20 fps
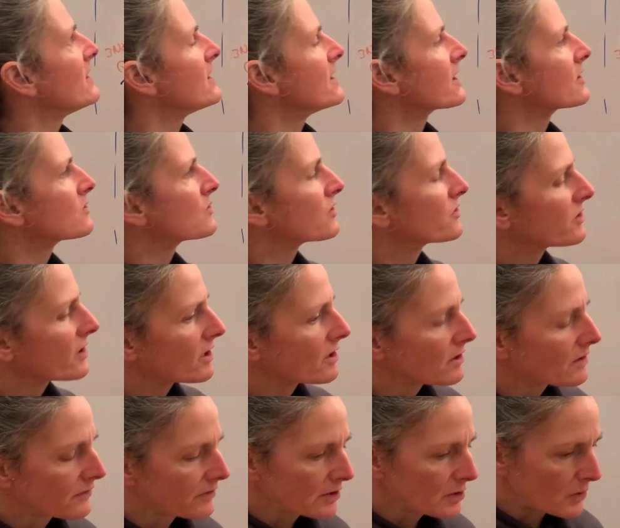the
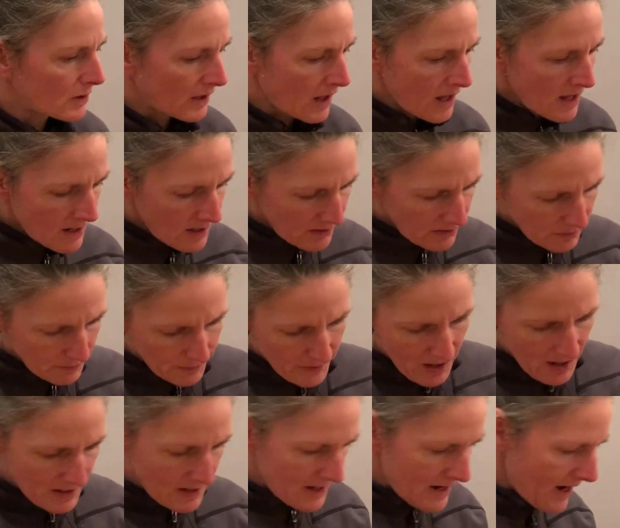extracellular fluid. The
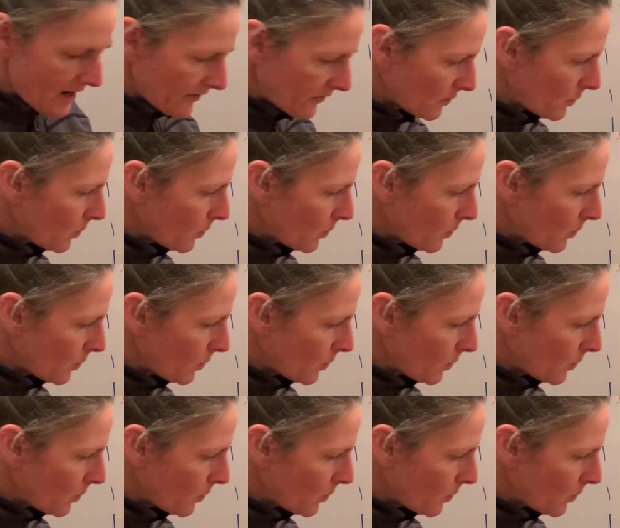body has